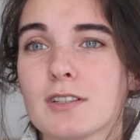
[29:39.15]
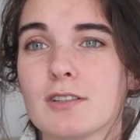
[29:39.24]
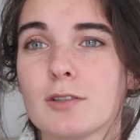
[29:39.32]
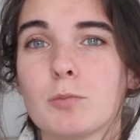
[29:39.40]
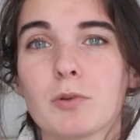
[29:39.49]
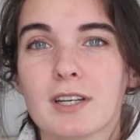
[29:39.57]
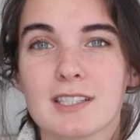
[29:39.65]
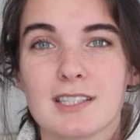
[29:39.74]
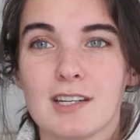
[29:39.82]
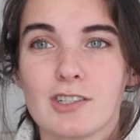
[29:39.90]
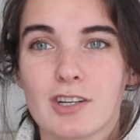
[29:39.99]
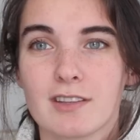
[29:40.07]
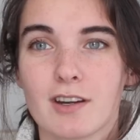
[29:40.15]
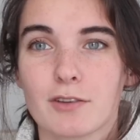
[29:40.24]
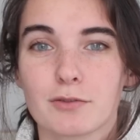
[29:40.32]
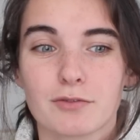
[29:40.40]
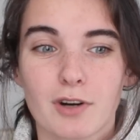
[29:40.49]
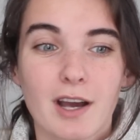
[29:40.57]
duplicate stitched anything on
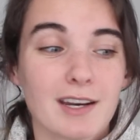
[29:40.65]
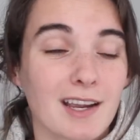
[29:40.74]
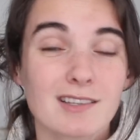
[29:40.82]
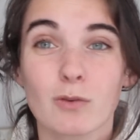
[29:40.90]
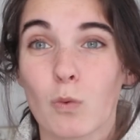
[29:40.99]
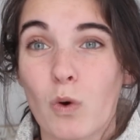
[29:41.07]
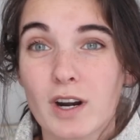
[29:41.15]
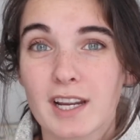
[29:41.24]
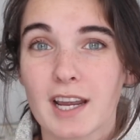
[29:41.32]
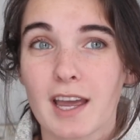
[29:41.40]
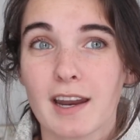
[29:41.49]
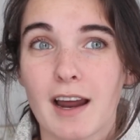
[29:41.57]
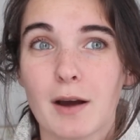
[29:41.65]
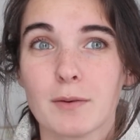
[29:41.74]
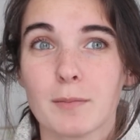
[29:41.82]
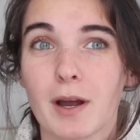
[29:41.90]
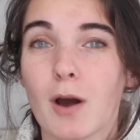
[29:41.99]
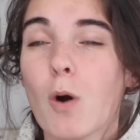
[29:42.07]
the front. He hasn't worn it yet.
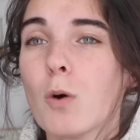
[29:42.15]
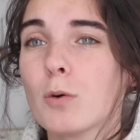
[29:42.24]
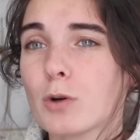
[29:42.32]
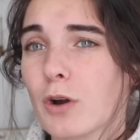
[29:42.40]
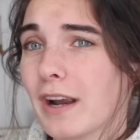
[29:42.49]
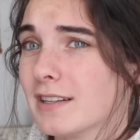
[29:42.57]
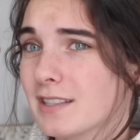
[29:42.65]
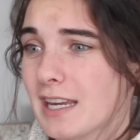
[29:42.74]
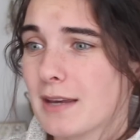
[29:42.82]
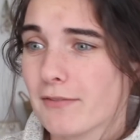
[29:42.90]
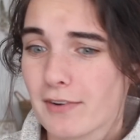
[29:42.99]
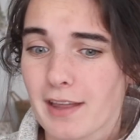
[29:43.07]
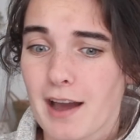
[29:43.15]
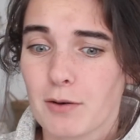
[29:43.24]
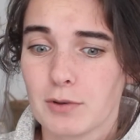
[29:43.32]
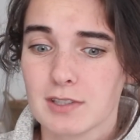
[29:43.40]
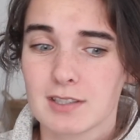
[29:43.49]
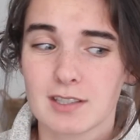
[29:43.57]
My whole grand scheme for that
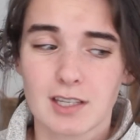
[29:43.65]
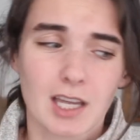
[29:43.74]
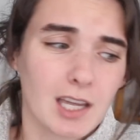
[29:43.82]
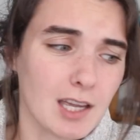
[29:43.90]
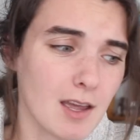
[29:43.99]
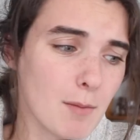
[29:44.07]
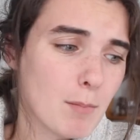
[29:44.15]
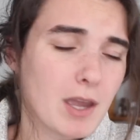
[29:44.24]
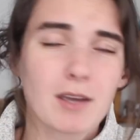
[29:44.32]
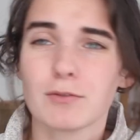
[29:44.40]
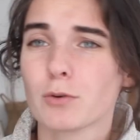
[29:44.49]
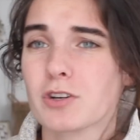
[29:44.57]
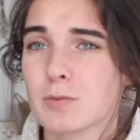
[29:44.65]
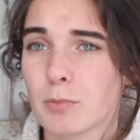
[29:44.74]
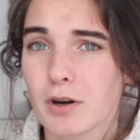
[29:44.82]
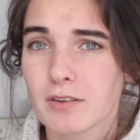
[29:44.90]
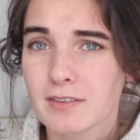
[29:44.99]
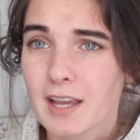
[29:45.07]
was to make it for his
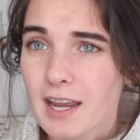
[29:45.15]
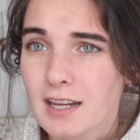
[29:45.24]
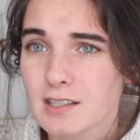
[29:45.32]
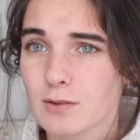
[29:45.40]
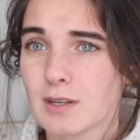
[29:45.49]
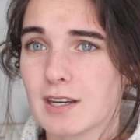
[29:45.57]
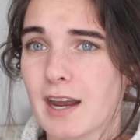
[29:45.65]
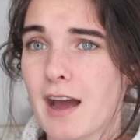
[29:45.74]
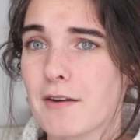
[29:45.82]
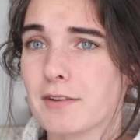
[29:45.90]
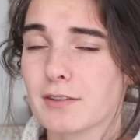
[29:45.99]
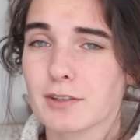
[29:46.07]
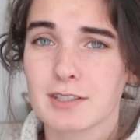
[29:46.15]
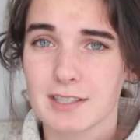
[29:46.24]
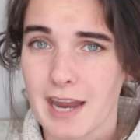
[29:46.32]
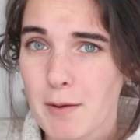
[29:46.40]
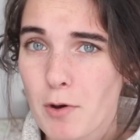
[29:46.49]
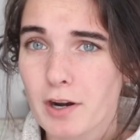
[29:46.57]
birthday, and so he could have either his
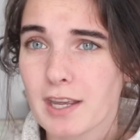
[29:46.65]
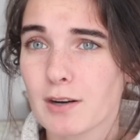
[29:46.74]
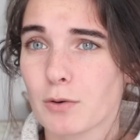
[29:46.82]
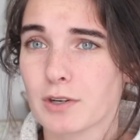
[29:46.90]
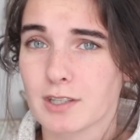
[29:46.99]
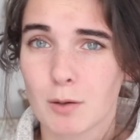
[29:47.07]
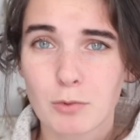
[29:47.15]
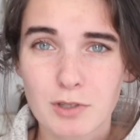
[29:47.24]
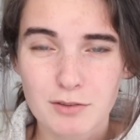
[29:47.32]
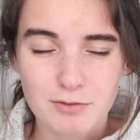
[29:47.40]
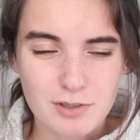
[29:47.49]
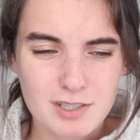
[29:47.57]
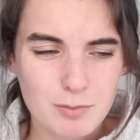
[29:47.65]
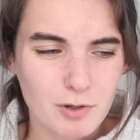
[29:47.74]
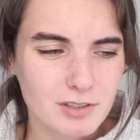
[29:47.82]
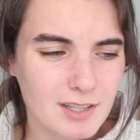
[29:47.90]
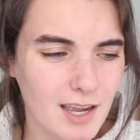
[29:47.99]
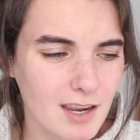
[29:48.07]
name on it or a W for his
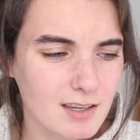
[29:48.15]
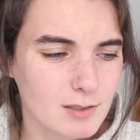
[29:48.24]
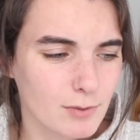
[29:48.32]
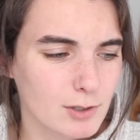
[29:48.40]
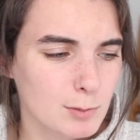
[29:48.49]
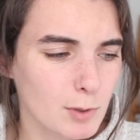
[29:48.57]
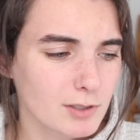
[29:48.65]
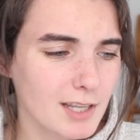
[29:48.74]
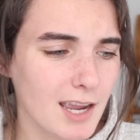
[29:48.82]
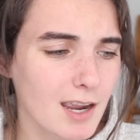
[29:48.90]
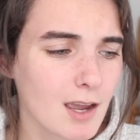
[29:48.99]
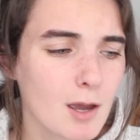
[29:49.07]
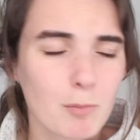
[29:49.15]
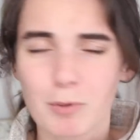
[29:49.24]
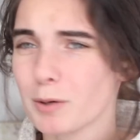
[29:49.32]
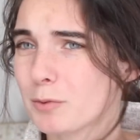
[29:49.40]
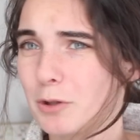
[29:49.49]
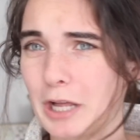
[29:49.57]
birthday, his first birthday.
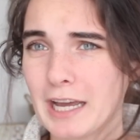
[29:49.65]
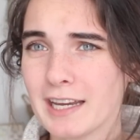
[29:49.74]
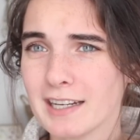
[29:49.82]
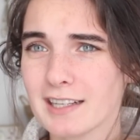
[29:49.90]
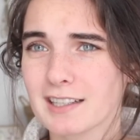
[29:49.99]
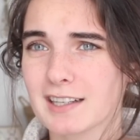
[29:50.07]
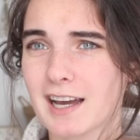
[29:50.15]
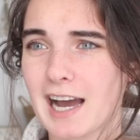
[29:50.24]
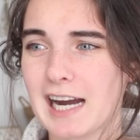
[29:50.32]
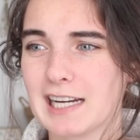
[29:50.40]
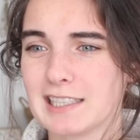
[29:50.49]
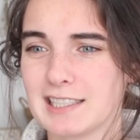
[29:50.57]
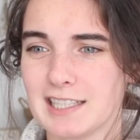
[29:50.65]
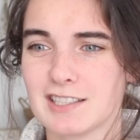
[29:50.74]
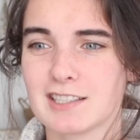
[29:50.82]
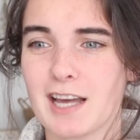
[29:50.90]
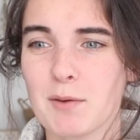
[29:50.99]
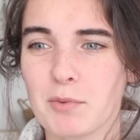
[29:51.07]
But I'm glad I
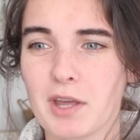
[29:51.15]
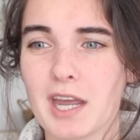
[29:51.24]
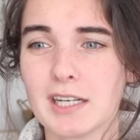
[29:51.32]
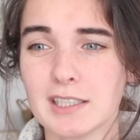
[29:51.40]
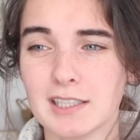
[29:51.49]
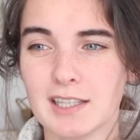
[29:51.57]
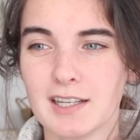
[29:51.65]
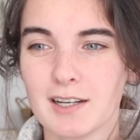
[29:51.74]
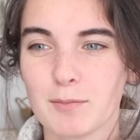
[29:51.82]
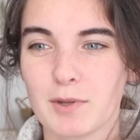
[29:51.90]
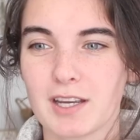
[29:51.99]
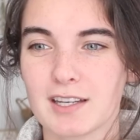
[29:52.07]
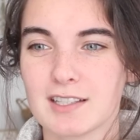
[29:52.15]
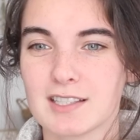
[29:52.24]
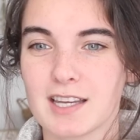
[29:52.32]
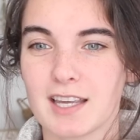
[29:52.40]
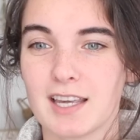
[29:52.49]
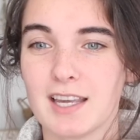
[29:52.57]
ditched that plan because